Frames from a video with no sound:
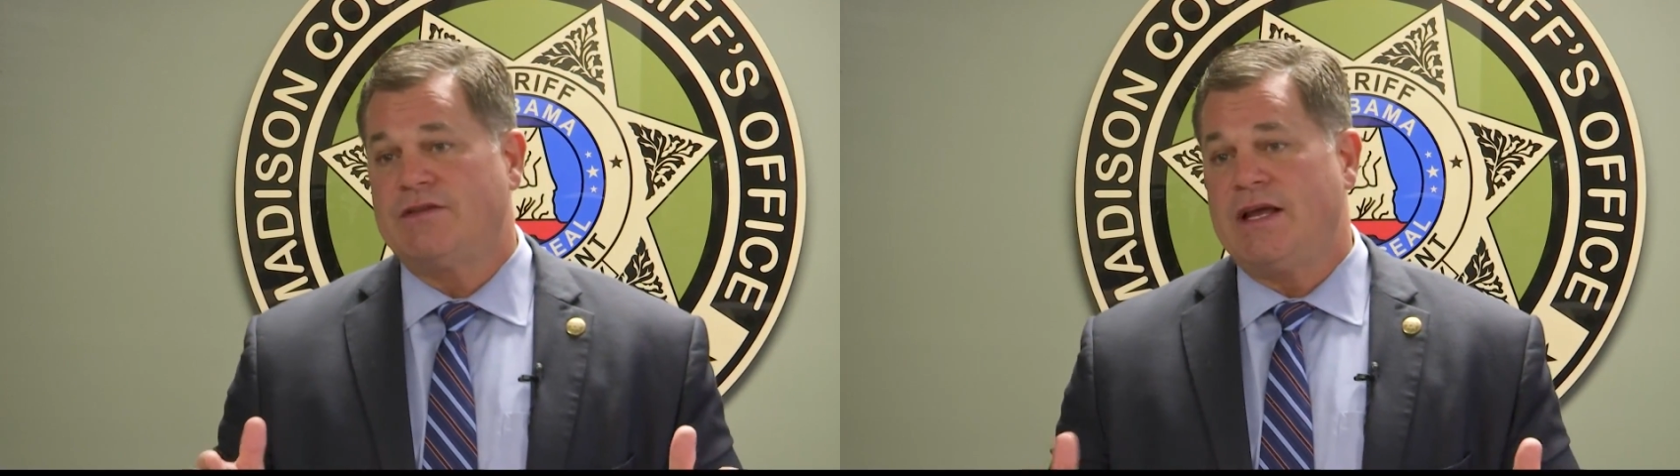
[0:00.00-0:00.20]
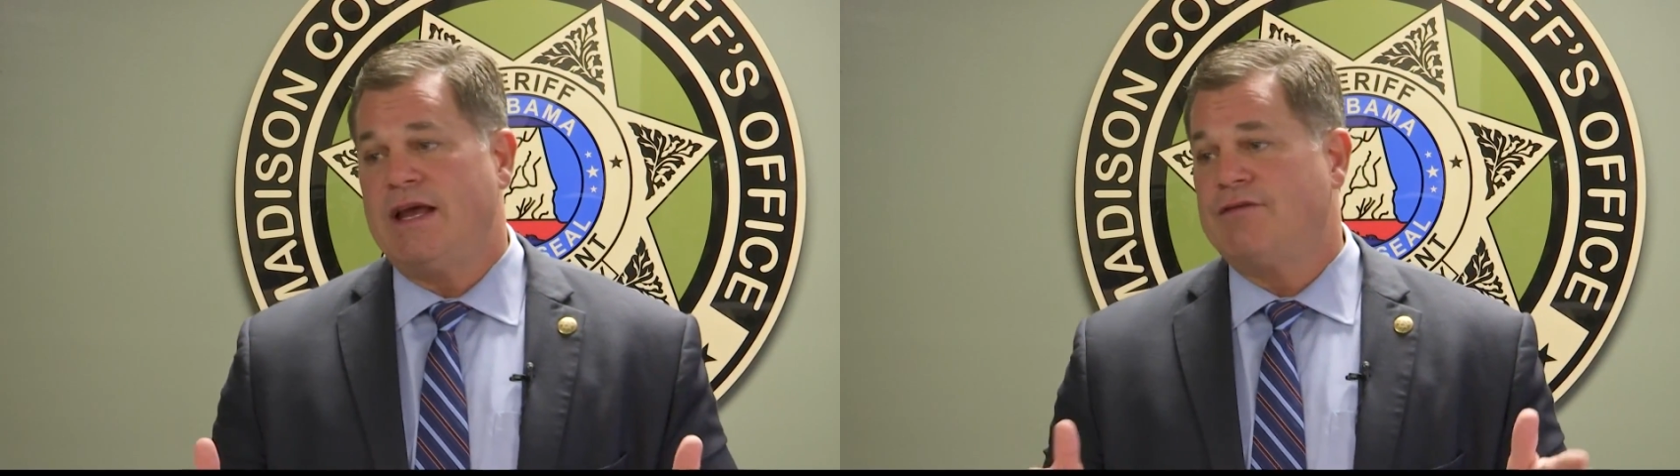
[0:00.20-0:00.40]

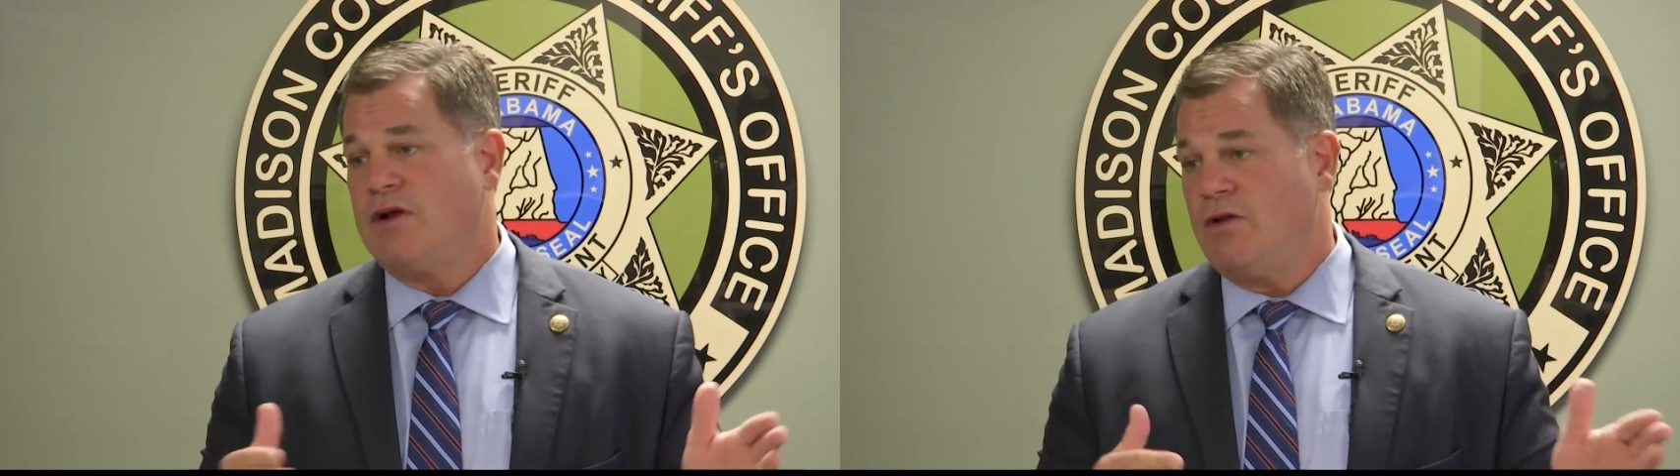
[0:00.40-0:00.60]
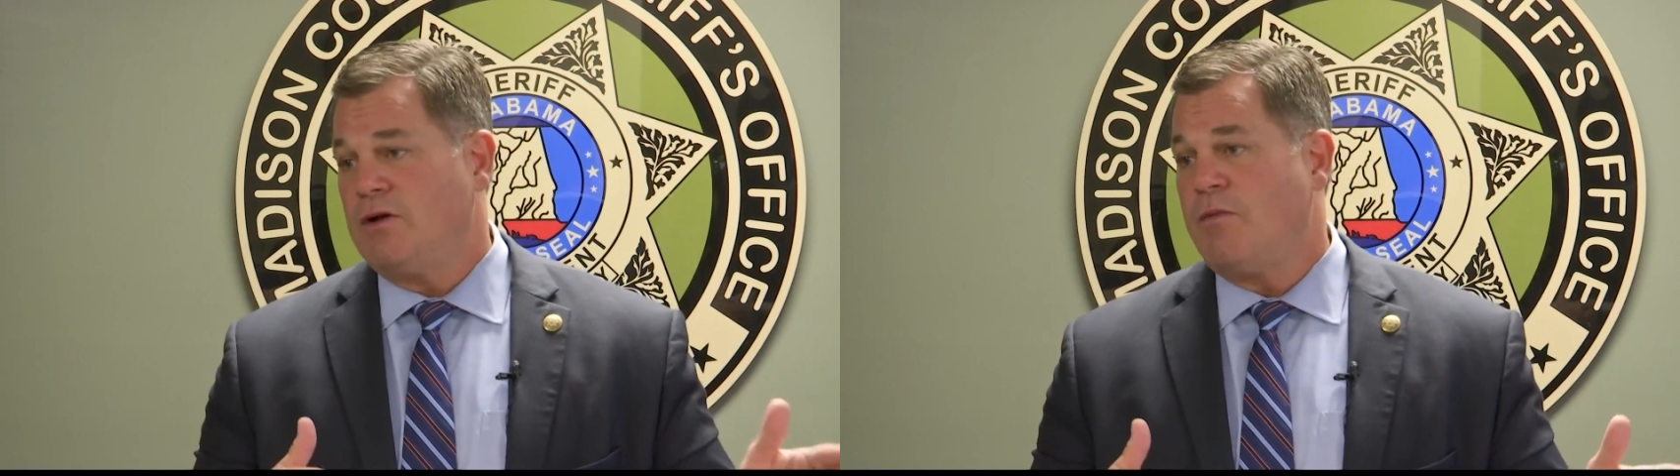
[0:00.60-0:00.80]
that they have
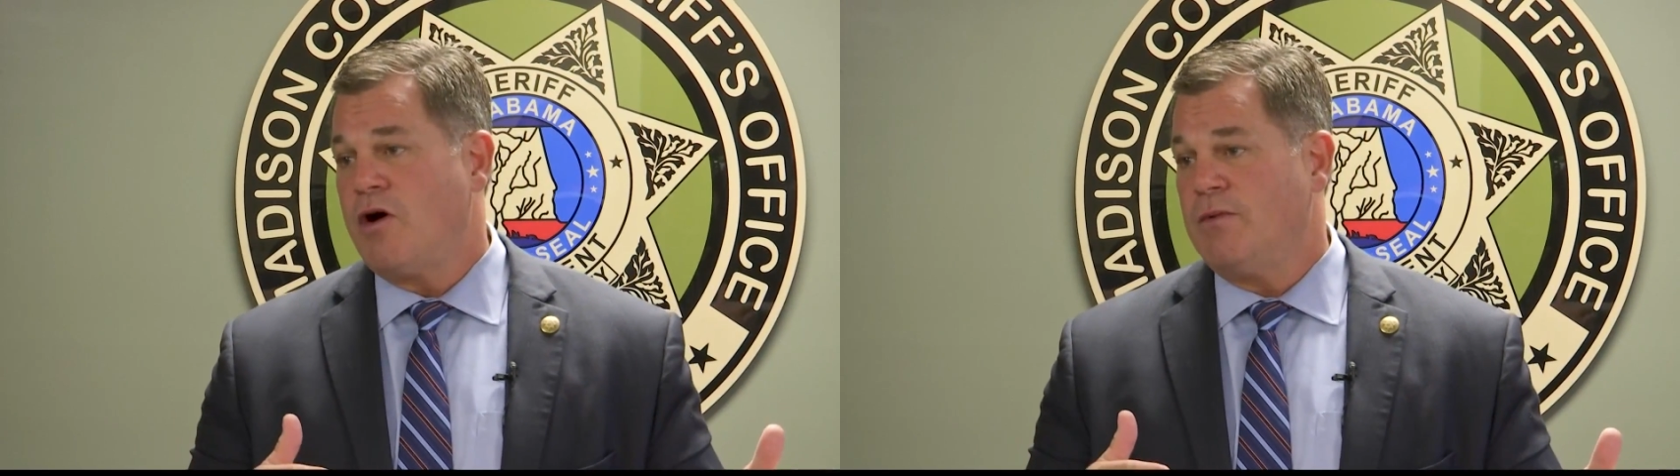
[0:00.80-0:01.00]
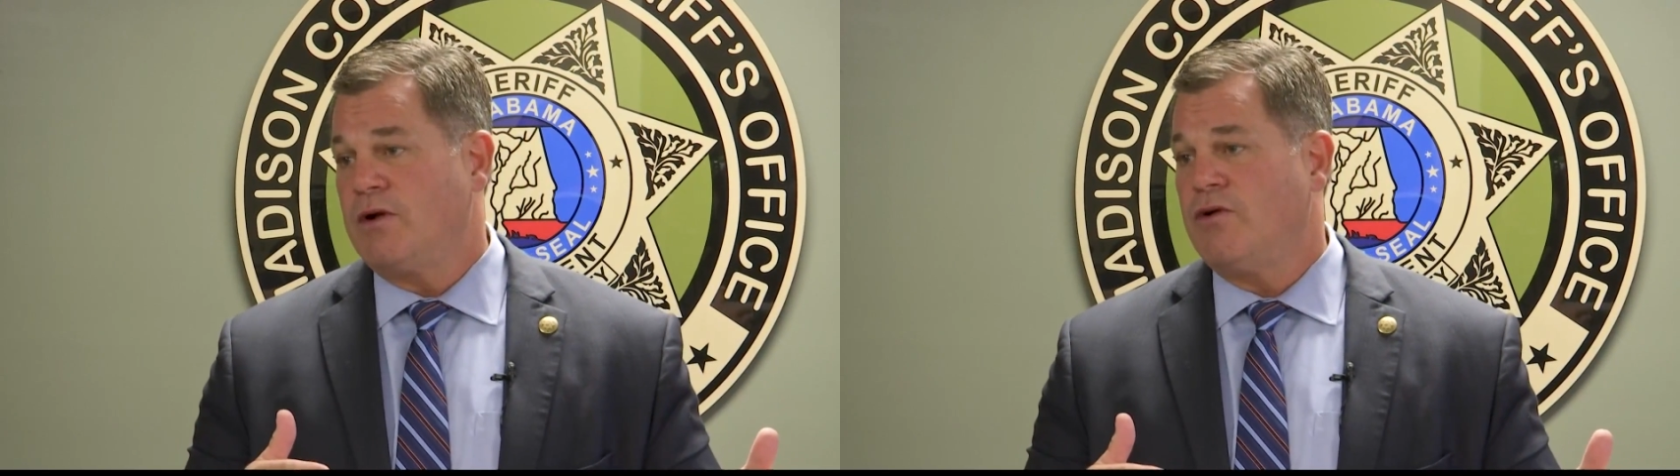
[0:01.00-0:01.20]
to go to the
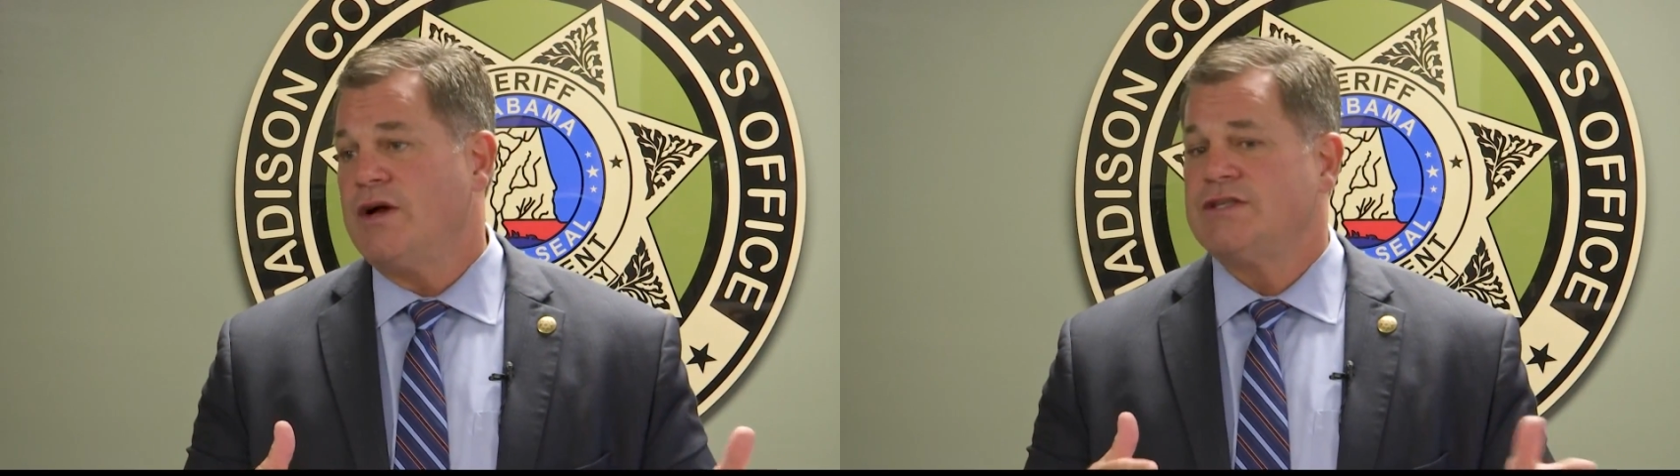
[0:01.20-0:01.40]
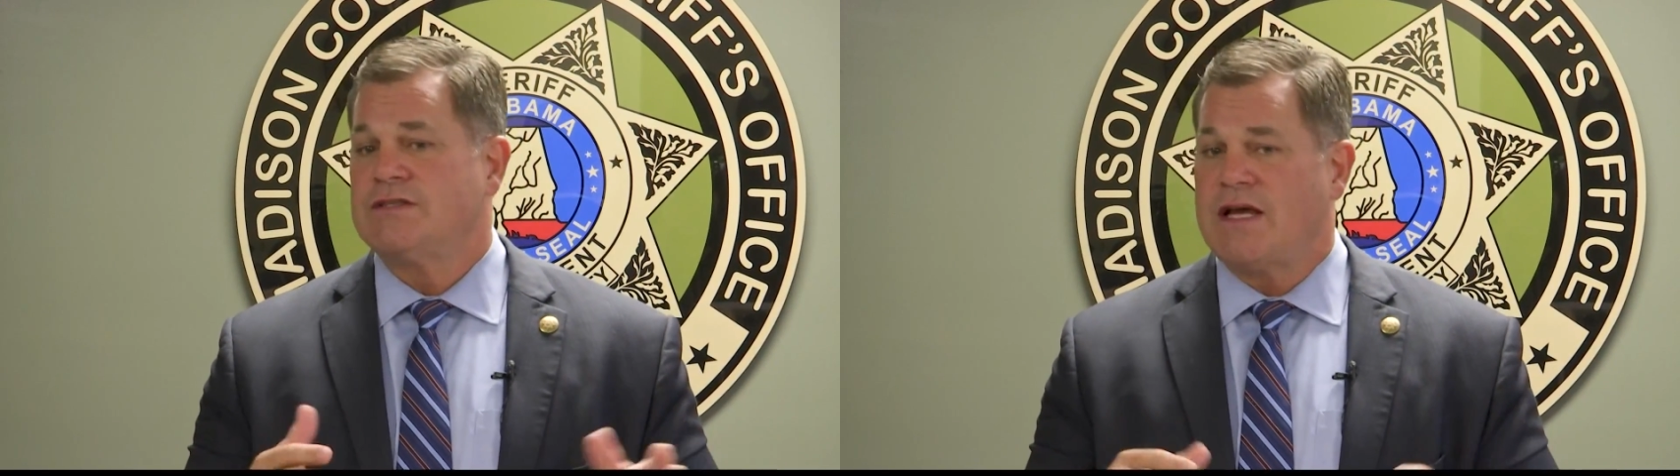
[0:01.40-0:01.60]
Department of
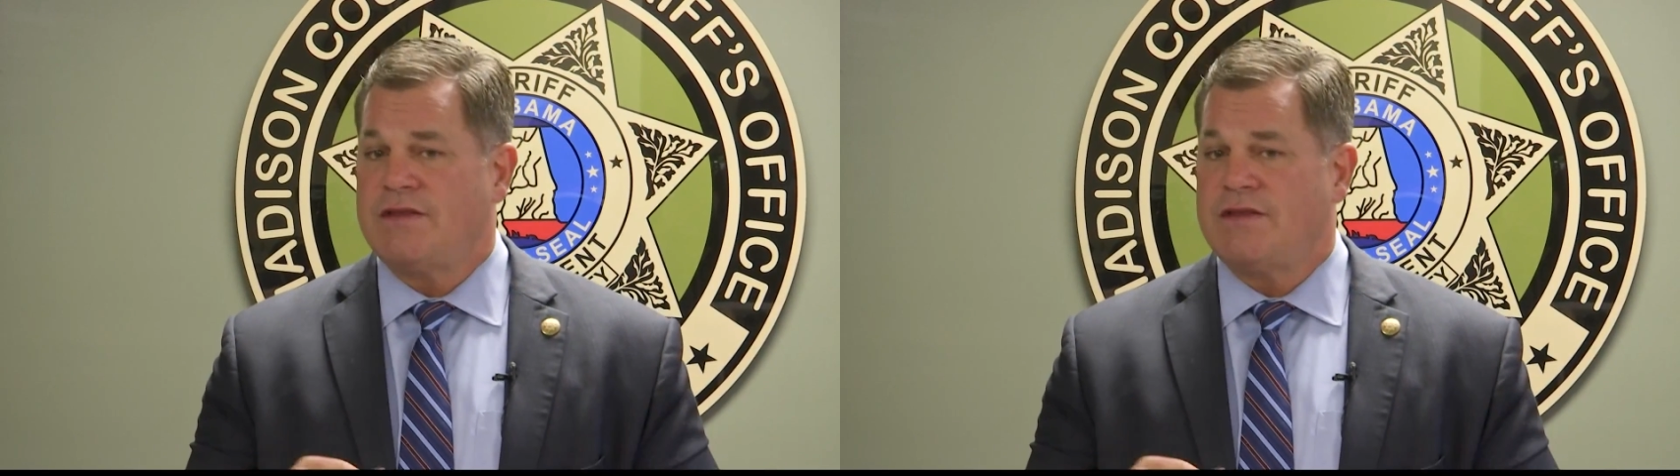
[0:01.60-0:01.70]
Corrections,